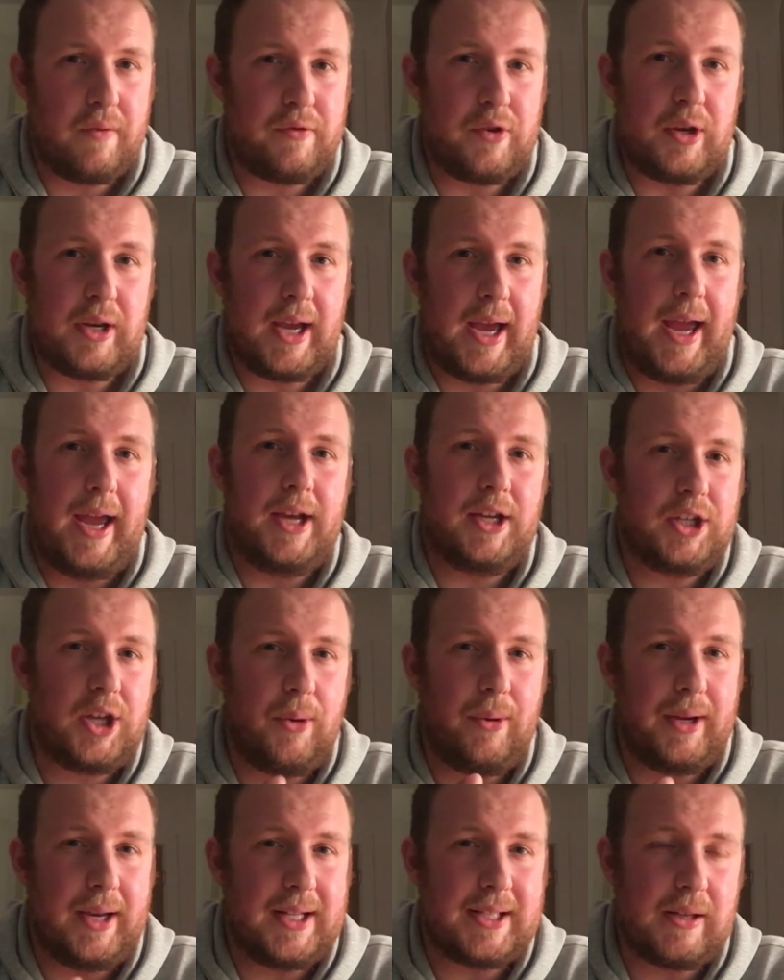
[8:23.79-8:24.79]
you get, go
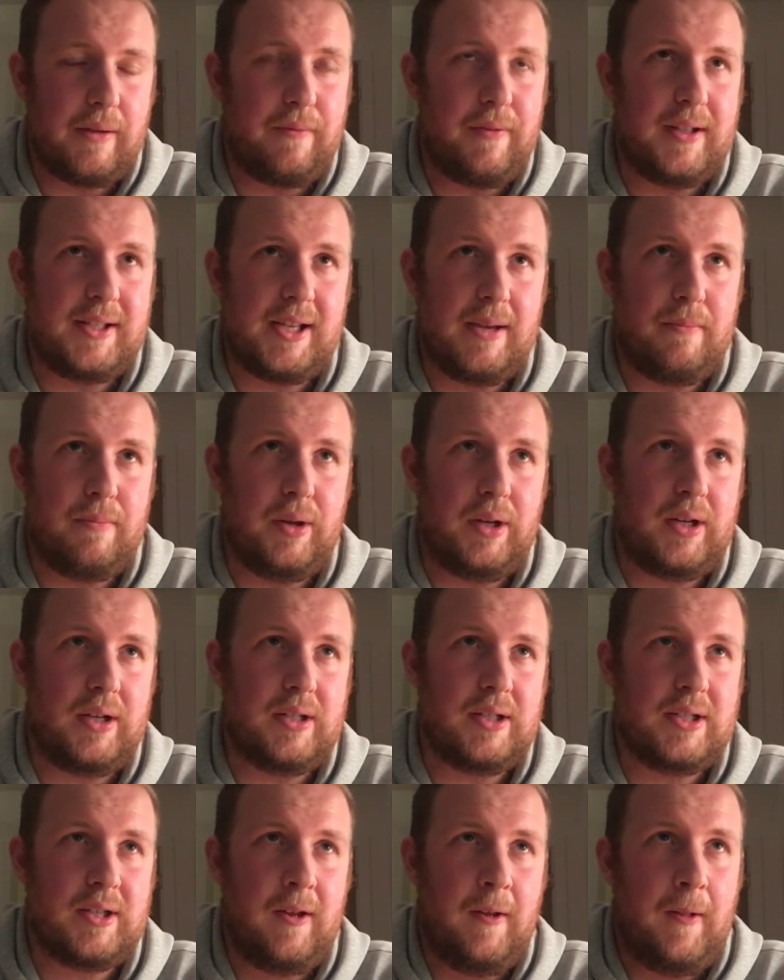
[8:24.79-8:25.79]
and get a fit in,
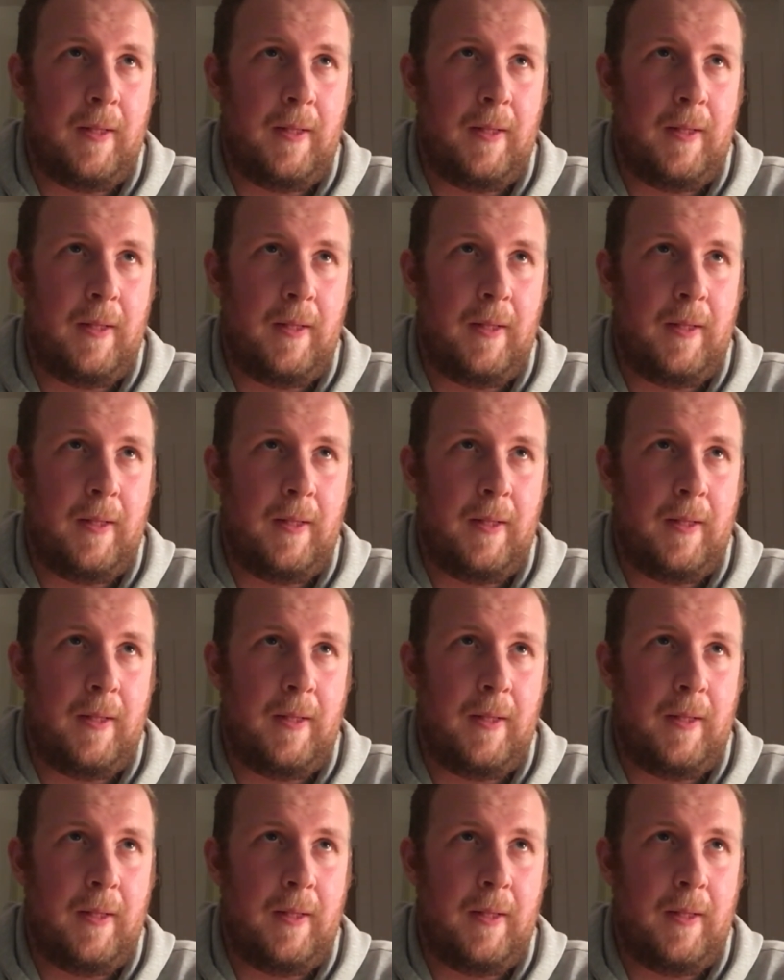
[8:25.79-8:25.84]
because